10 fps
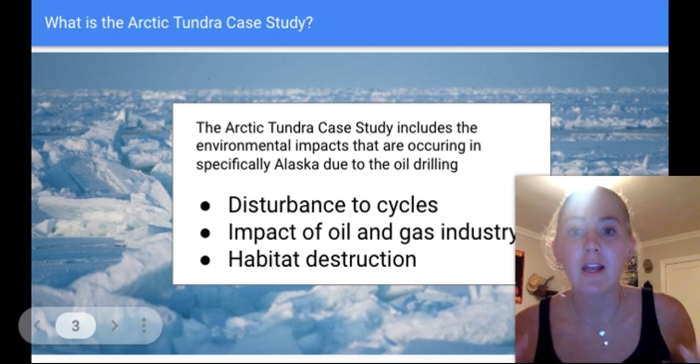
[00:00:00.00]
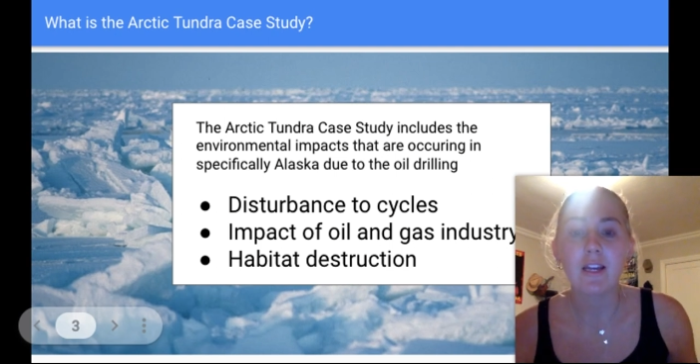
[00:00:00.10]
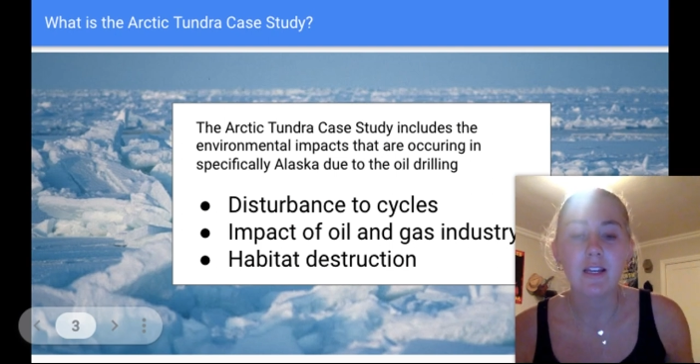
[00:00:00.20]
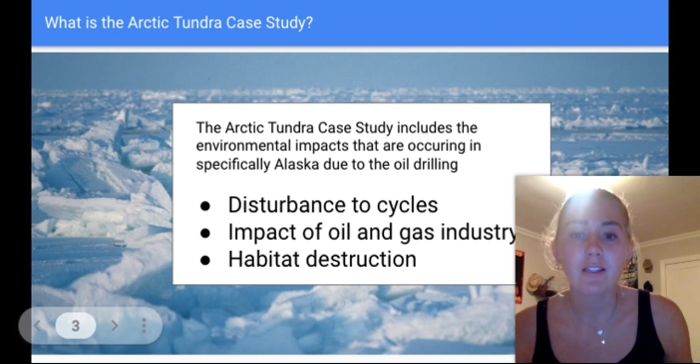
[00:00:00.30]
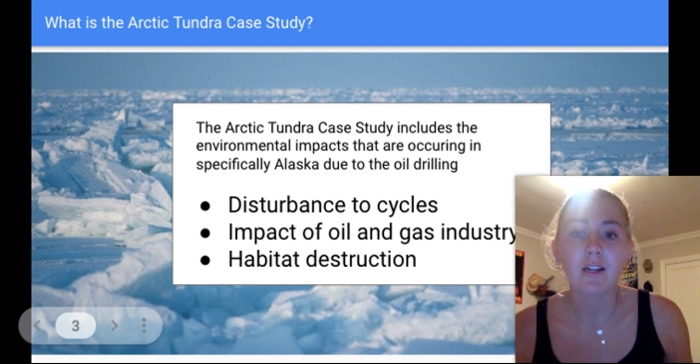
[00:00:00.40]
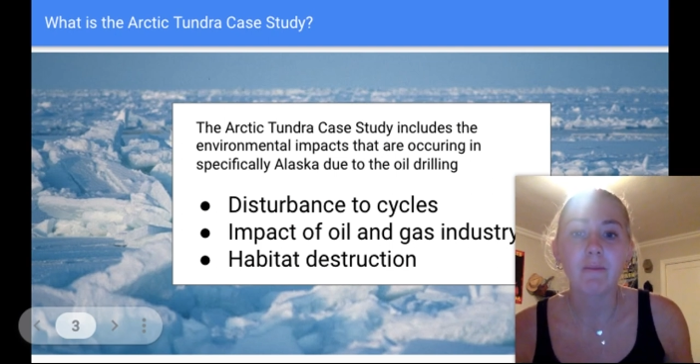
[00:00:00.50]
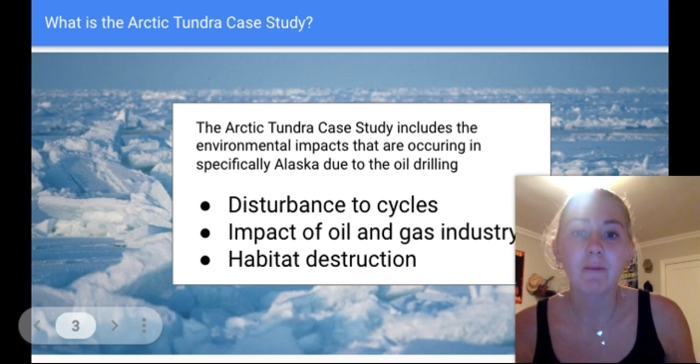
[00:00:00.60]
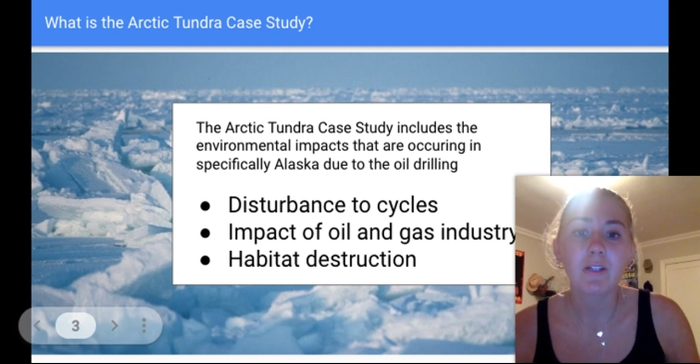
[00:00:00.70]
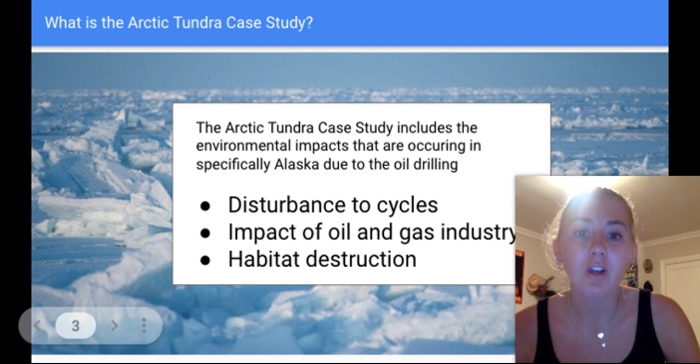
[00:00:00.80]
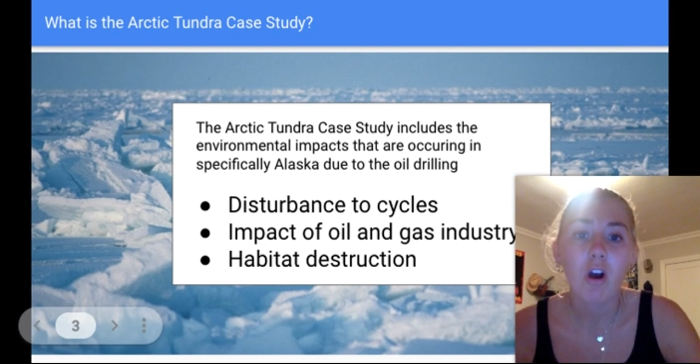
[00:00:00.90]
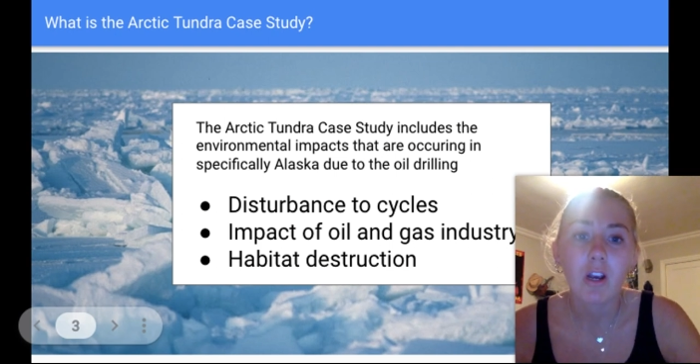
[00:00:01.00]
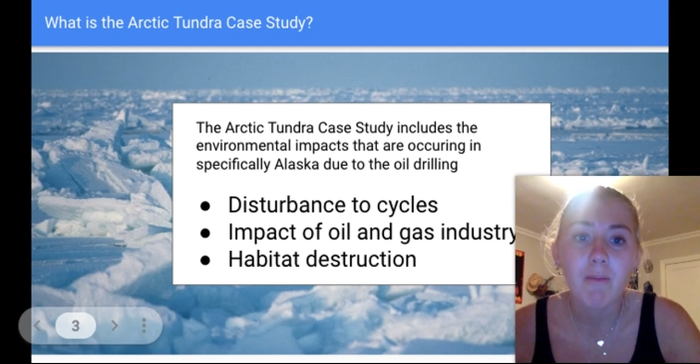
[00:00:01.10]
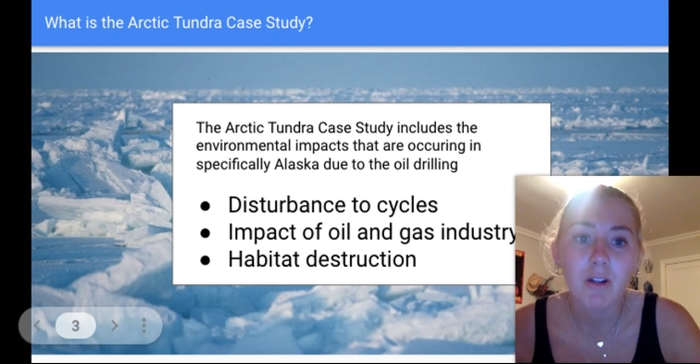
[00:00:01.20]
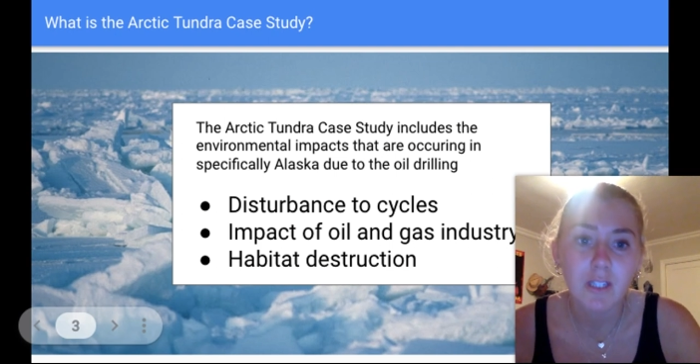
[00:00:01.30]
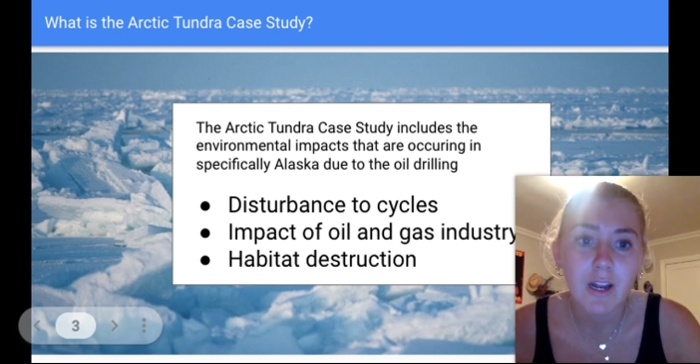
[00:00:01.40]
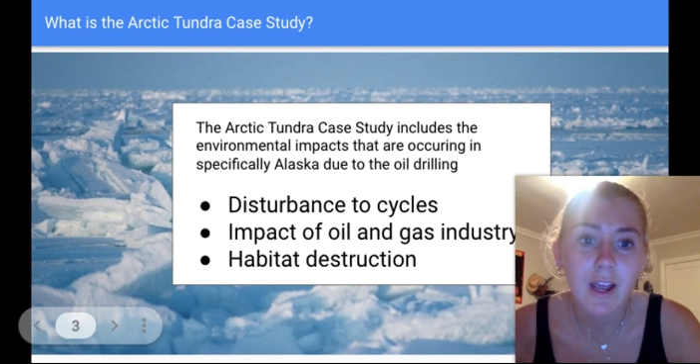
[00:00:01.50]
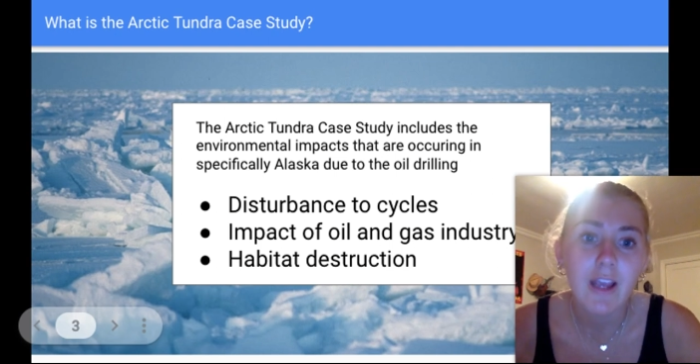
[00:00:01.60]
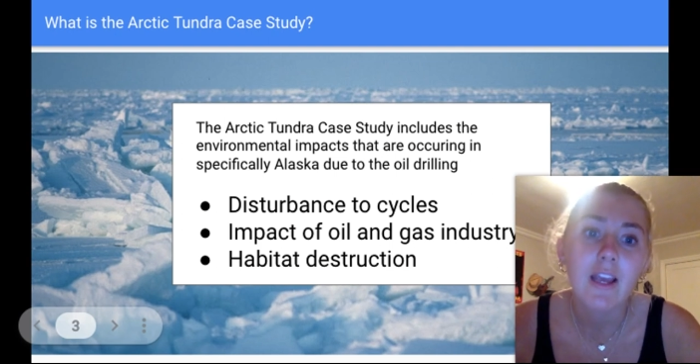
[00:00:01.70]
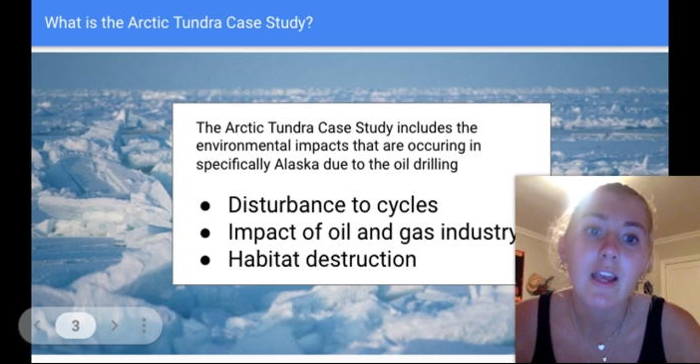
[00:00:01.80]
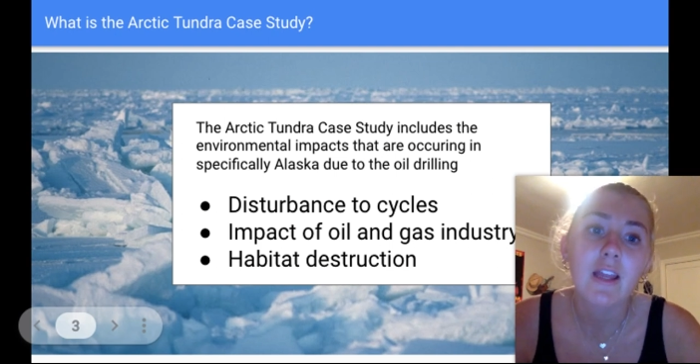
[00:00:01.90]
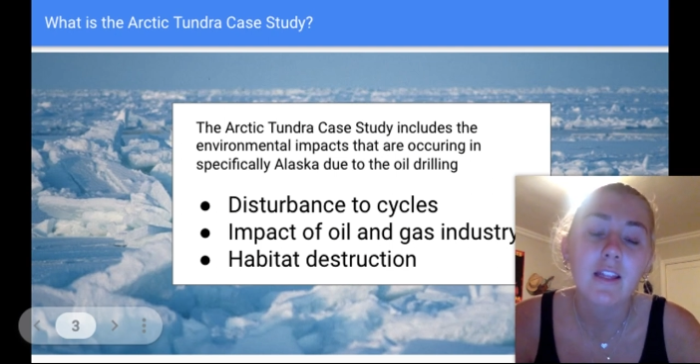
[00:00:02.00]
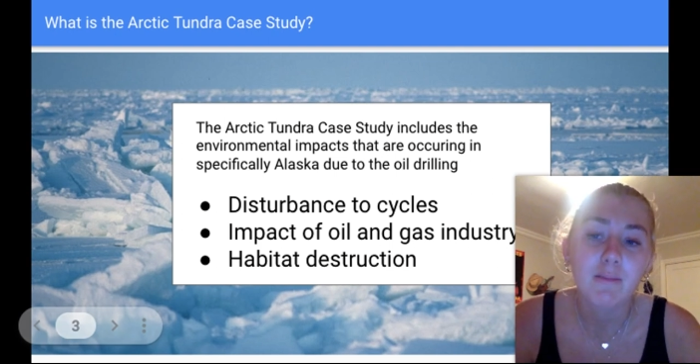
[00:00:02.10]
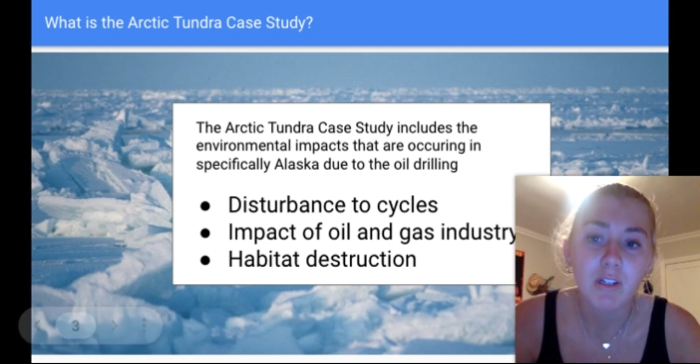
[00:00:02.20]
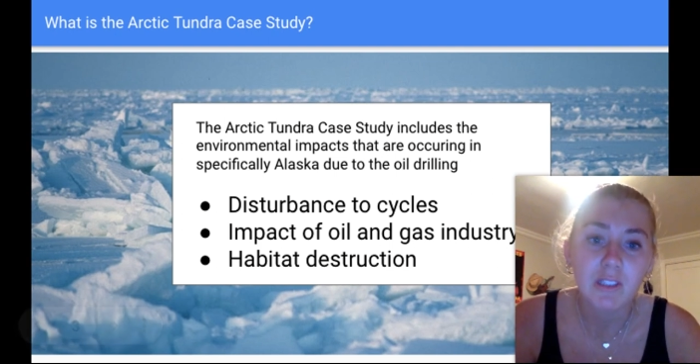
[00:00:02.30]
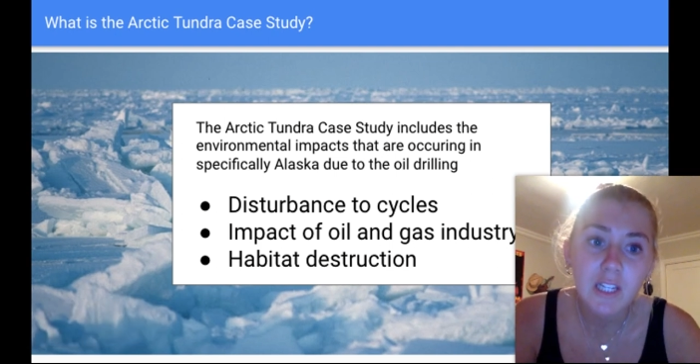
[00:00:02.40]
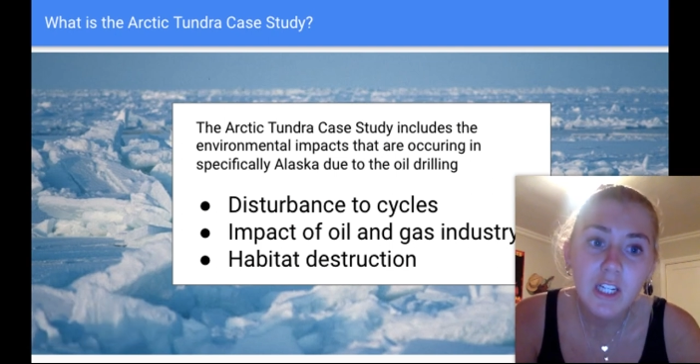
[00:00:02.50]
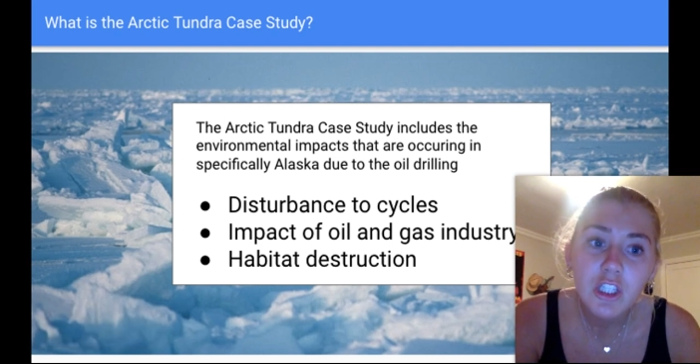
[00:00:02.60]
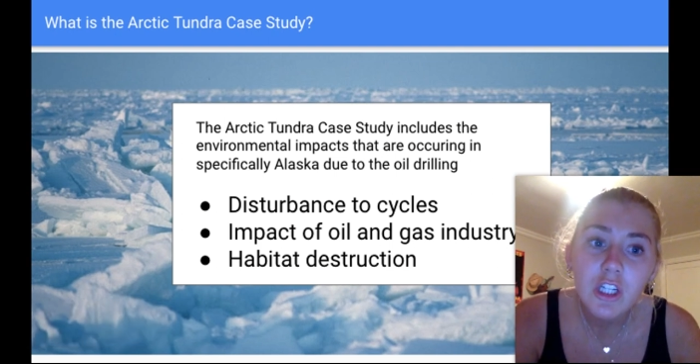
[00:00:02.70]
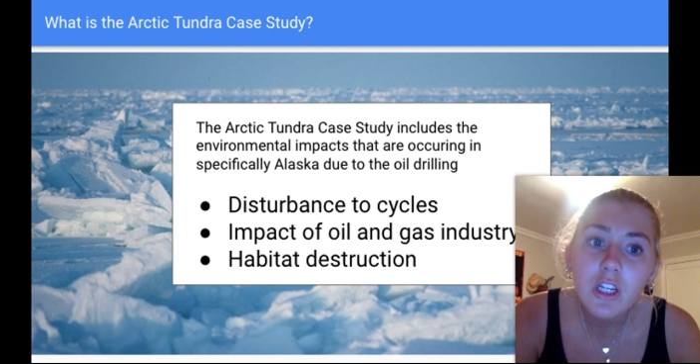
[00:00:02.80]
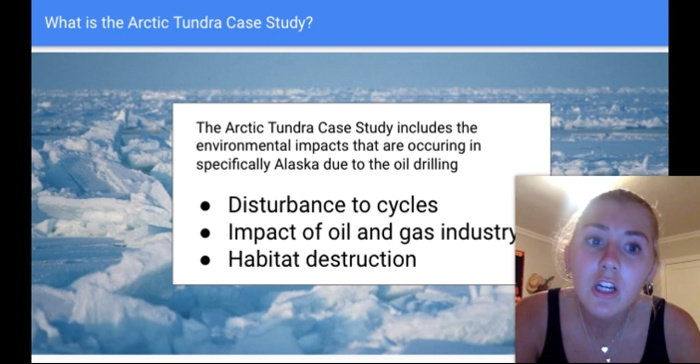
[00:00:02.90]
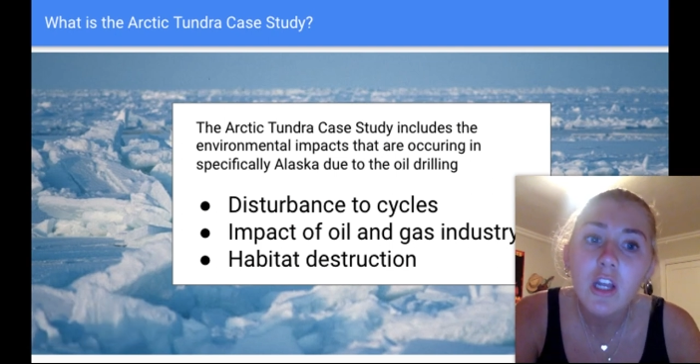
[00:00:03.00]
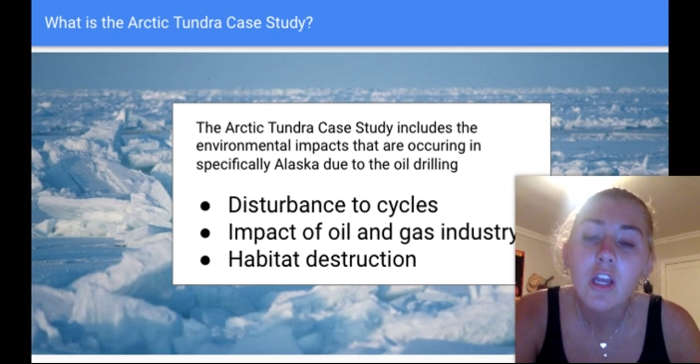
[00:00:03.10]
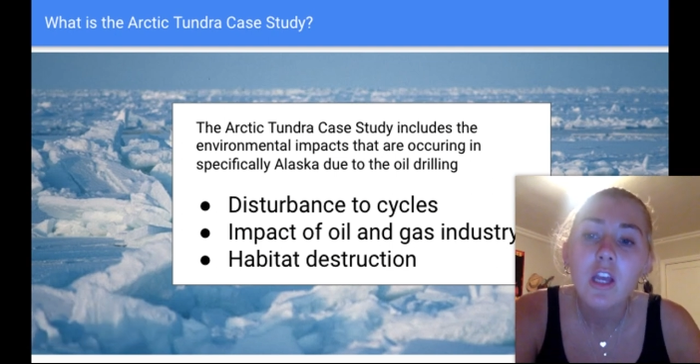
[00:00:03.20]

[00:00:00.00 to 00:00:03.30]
ideas that I'm going to be talking about today in this presentation